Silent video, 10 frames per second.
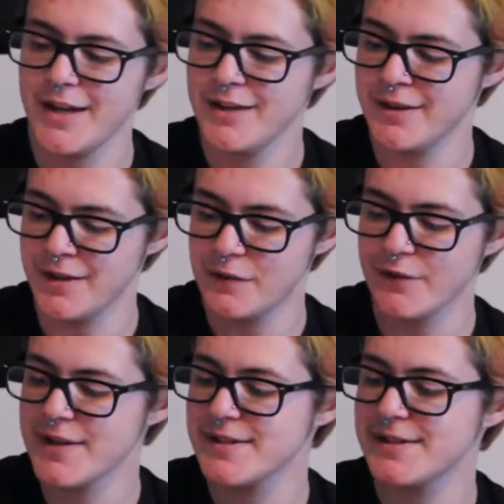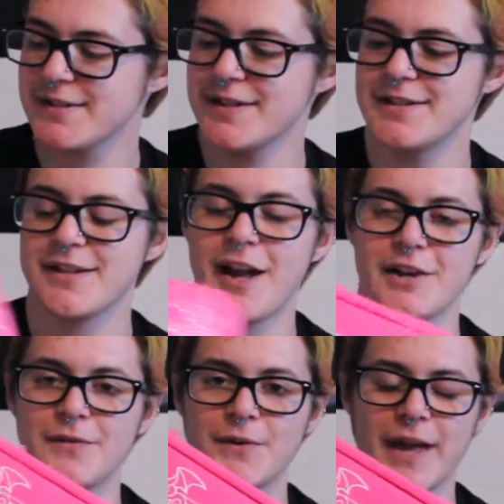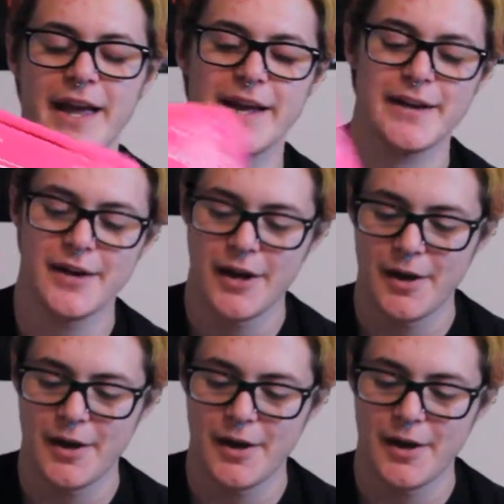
and then the rest is kind of okay.